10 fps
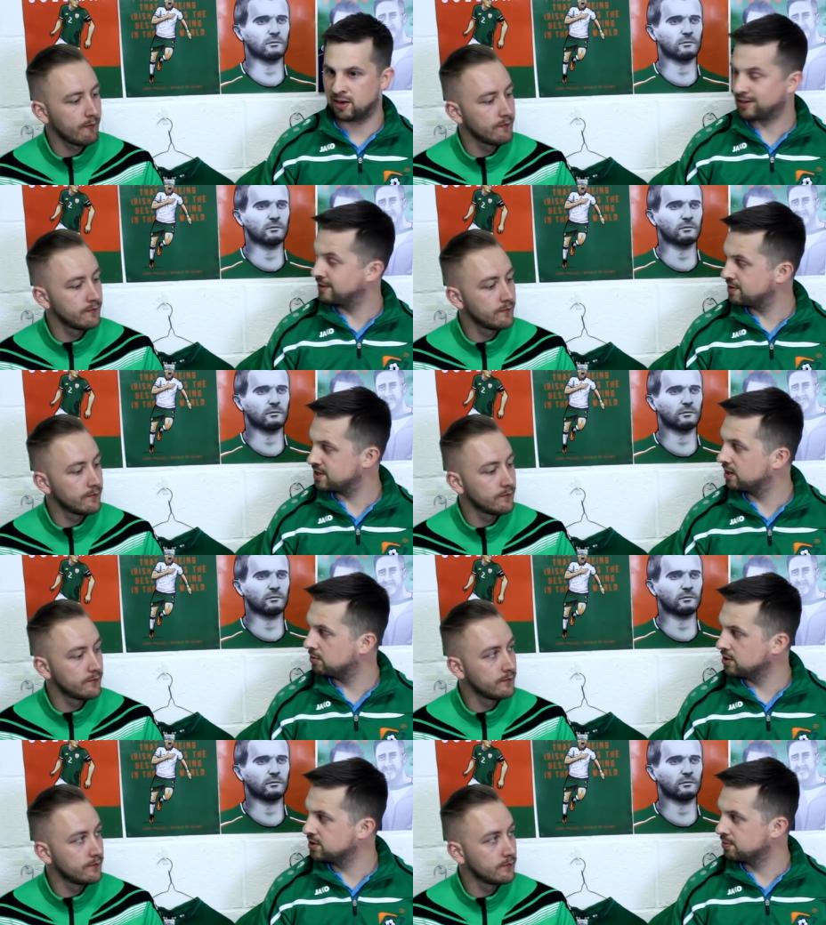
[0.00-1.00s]
Speaker 1: be lying if I said I
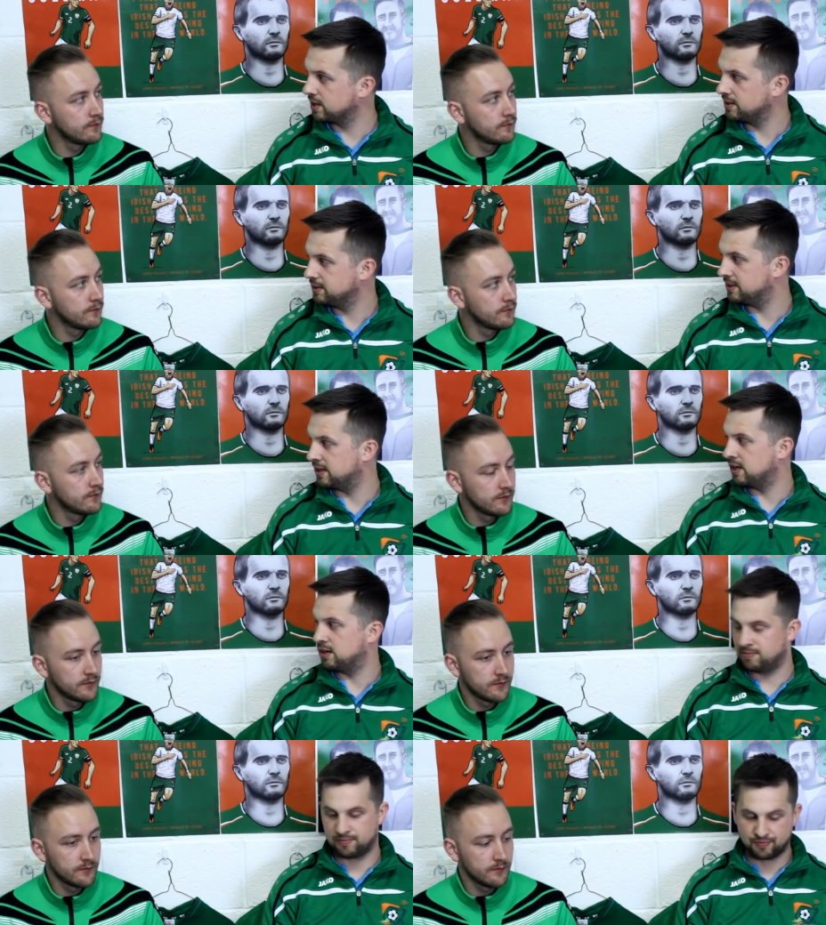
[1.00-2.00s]
watched him play.
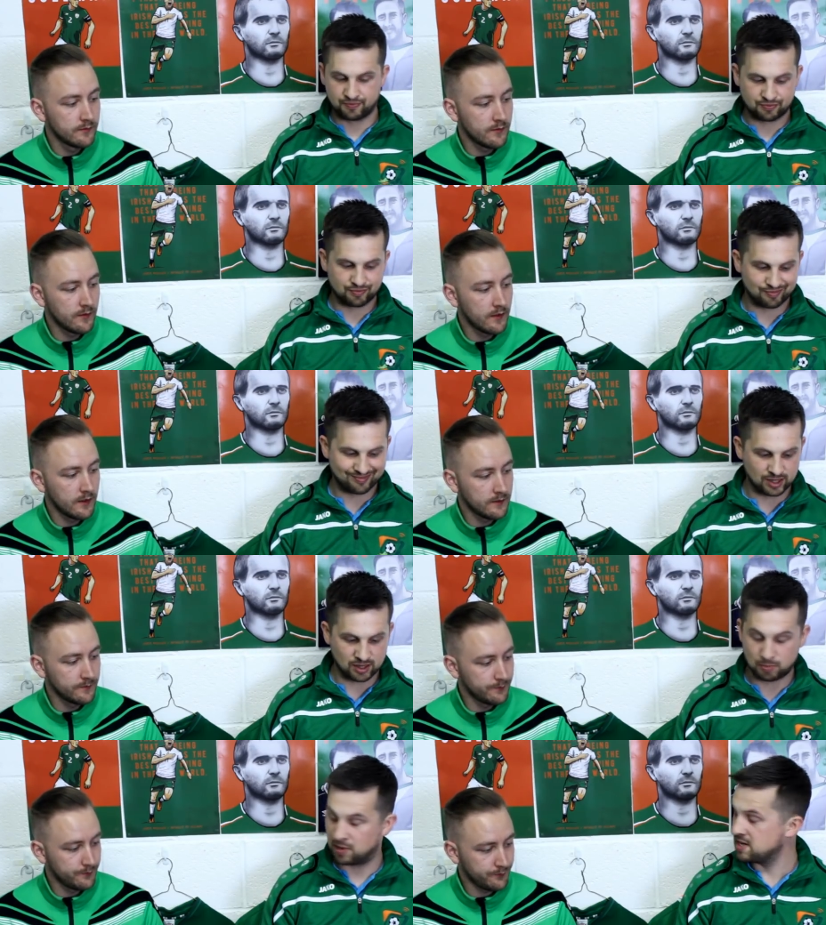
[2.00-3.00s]
Um,
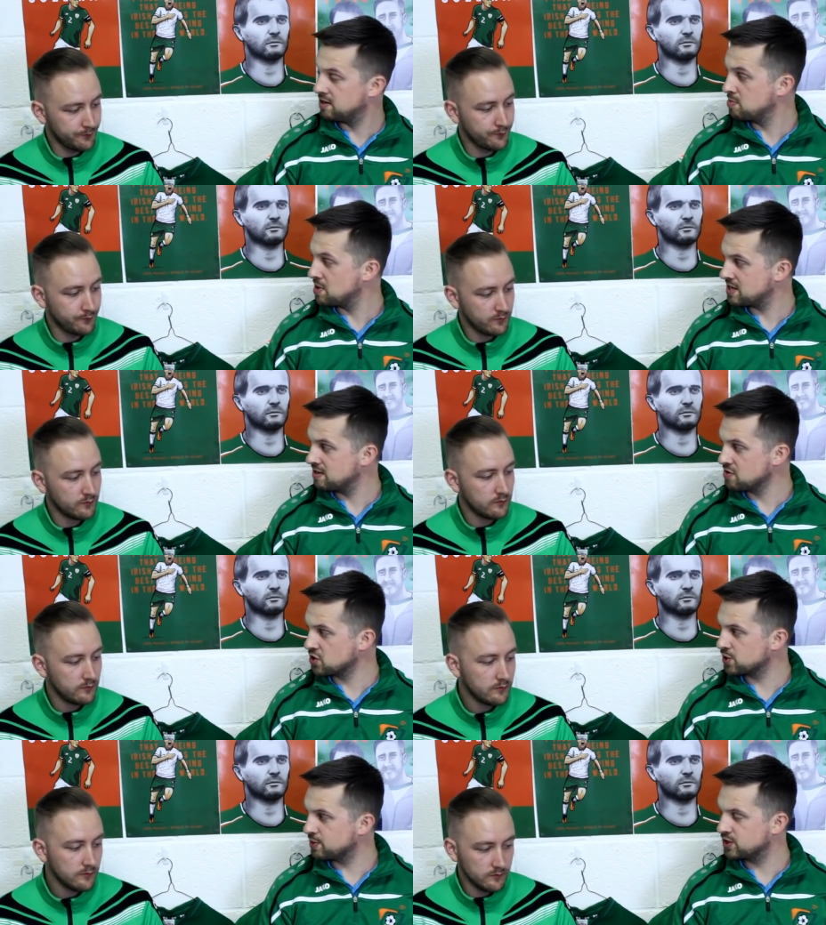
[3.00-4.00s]
he might he might even,
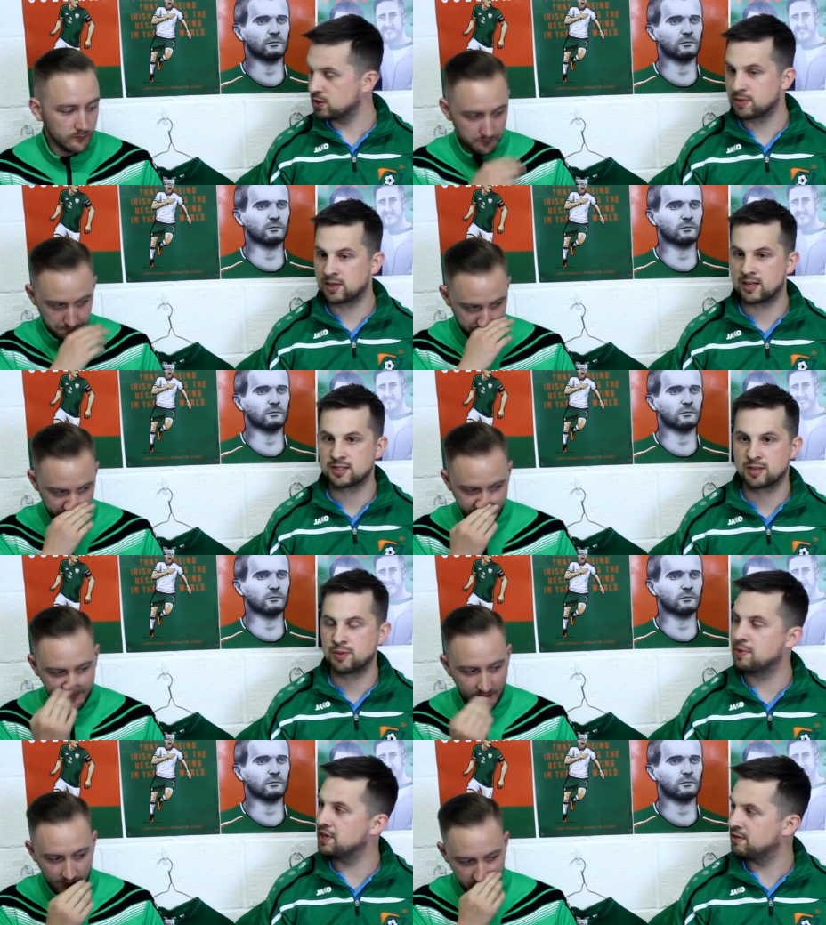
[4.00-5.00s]
judging by Supple the last
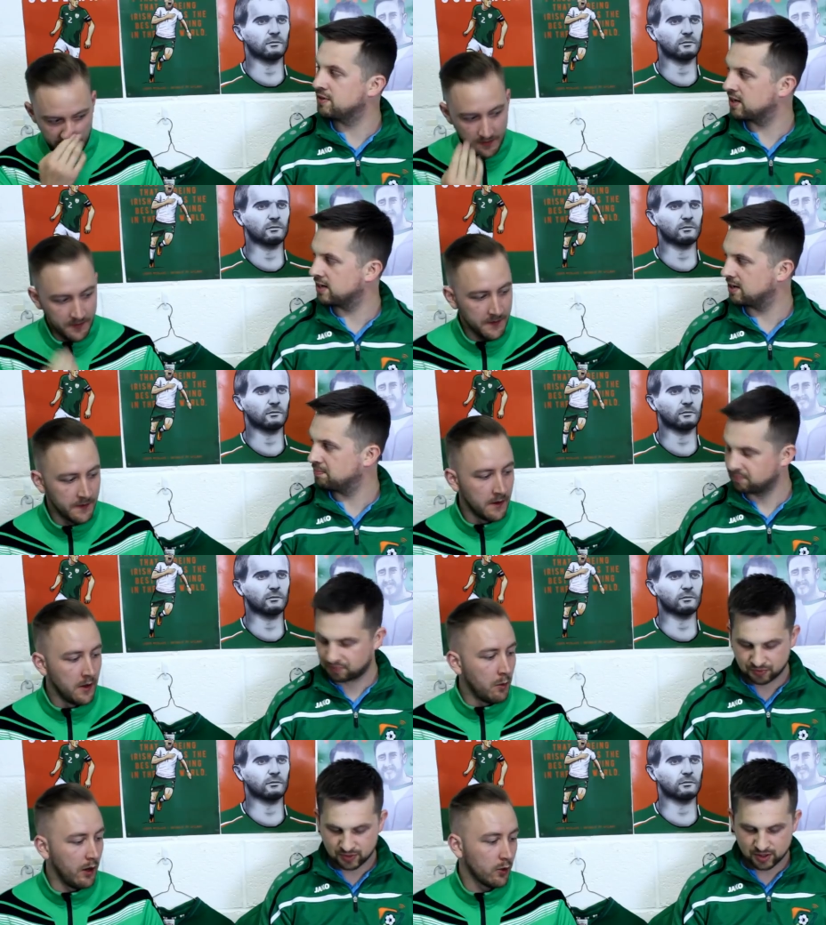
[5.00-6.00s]
time, he might yeah. even get a game.
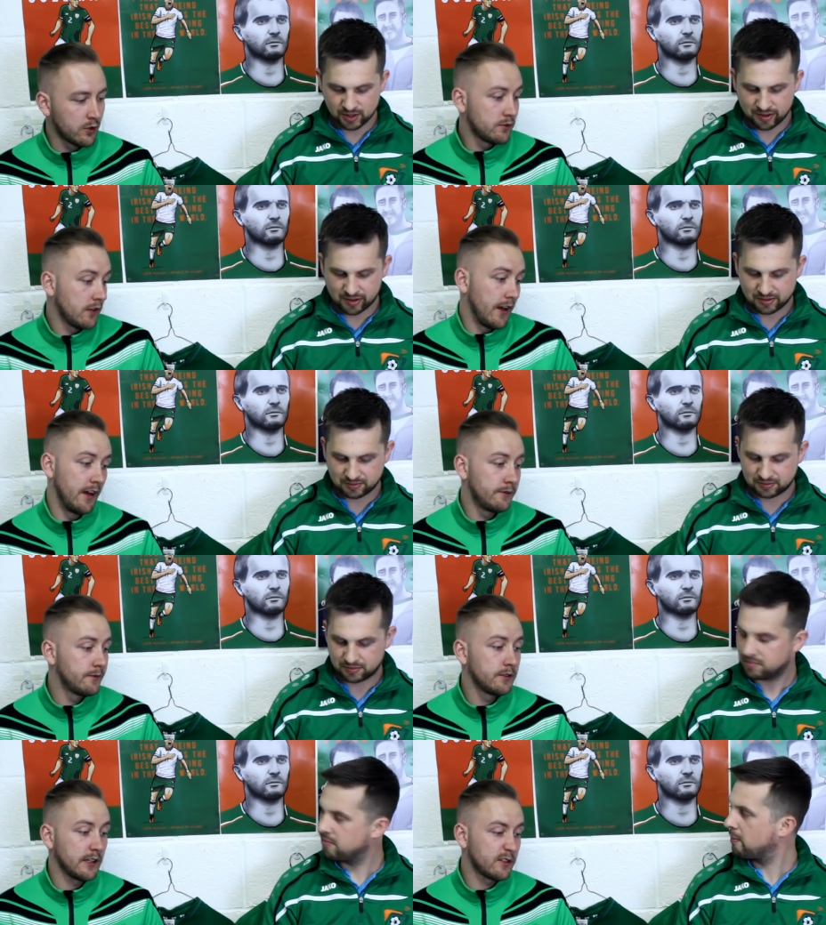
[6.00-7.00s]
Speaker 2: Well, look, uh,
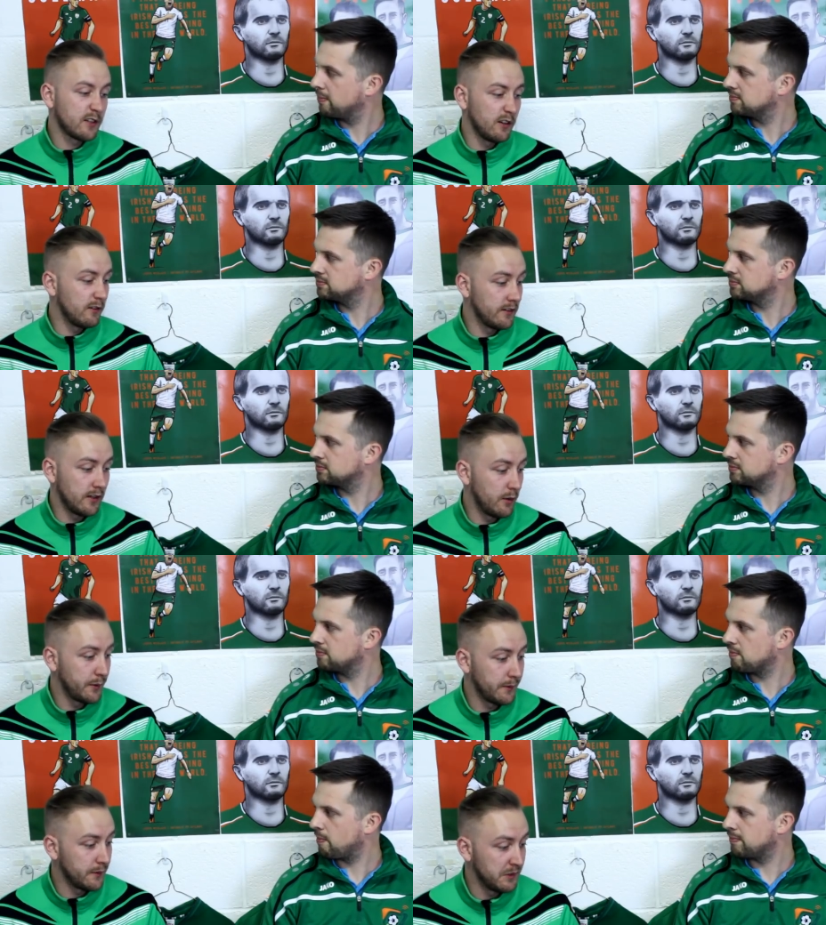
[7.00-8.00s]
that's kind of all
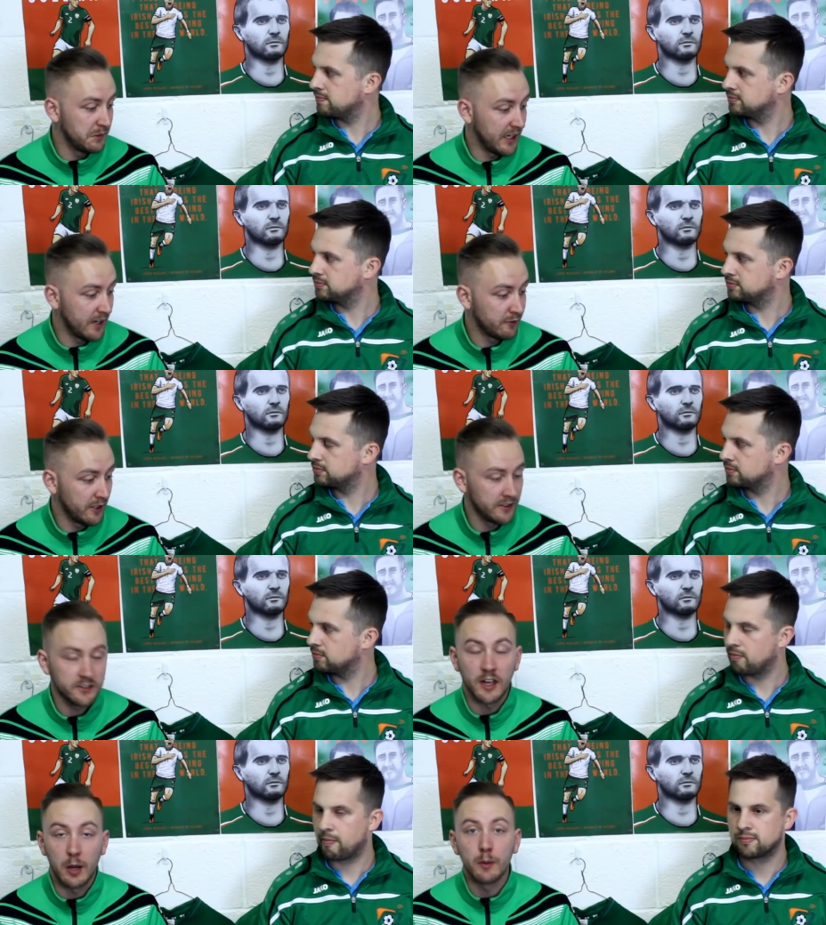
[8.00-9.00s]
we, we, we have really
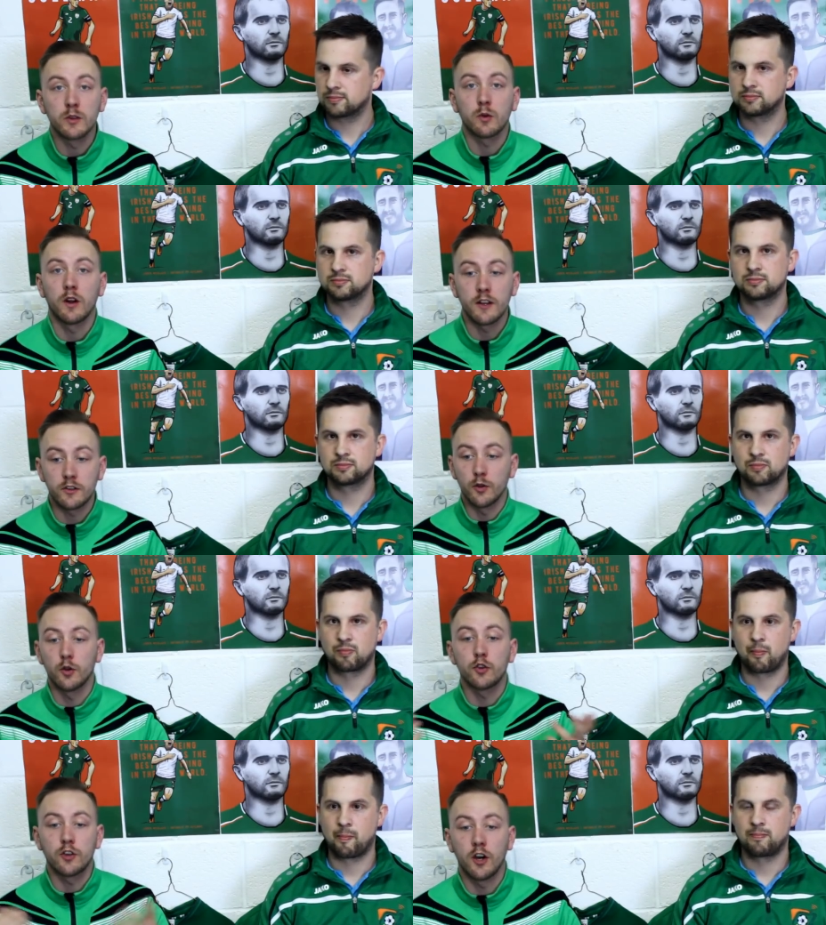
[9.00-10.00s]
to say about the squad. Let us know
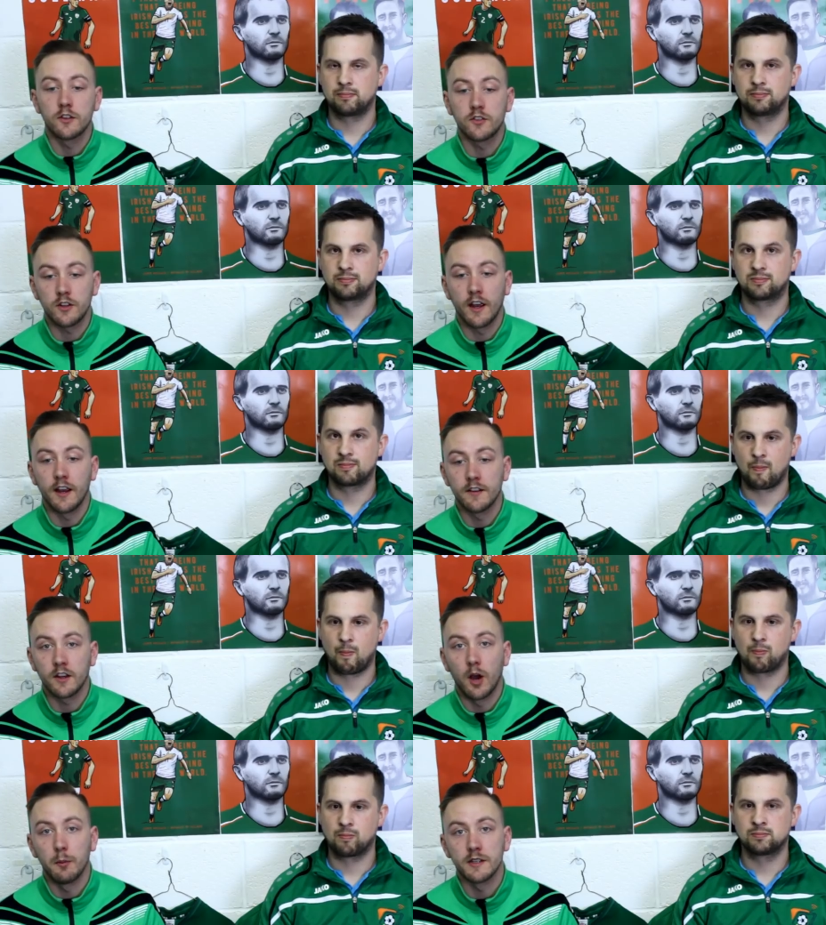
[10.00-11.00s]
your thoughts uh, in
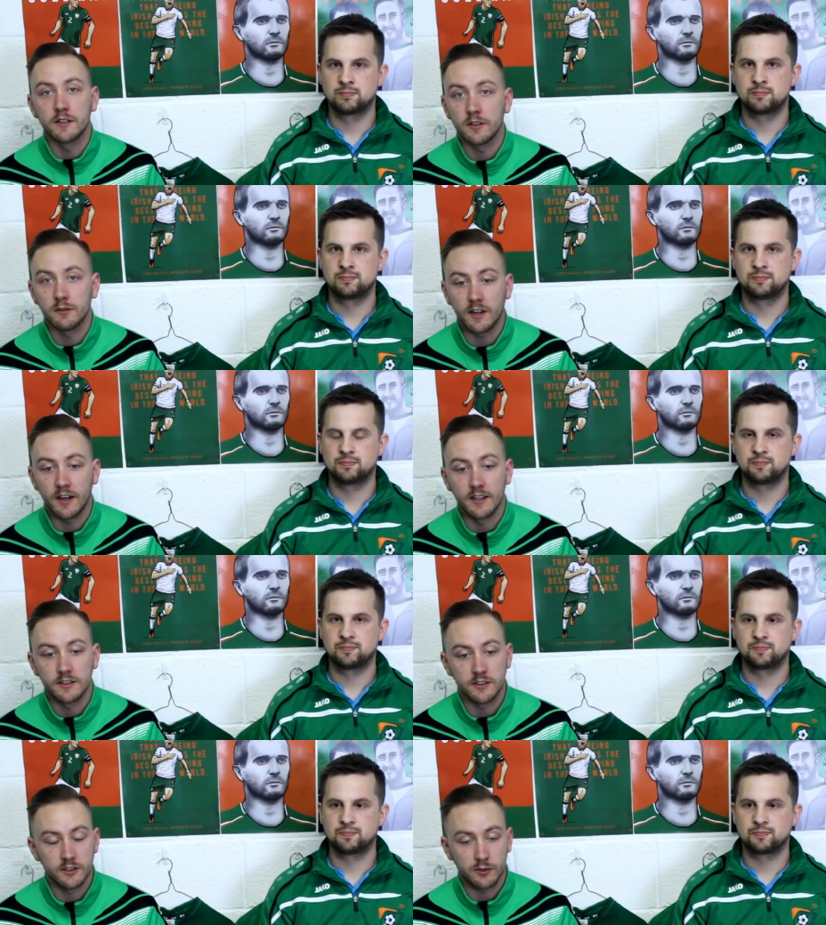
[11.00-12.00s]
the comments in regards